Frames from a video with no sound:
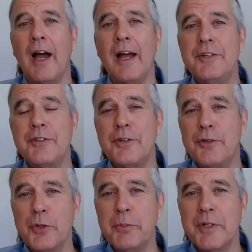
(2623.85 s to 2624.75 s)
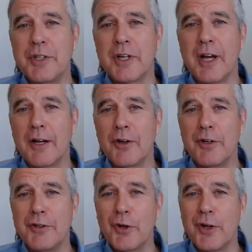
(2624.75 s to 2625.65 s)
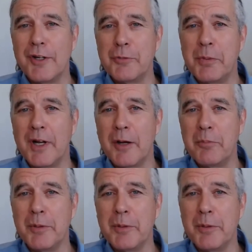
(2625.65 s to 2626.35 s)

i just assume that chicago detroit has been on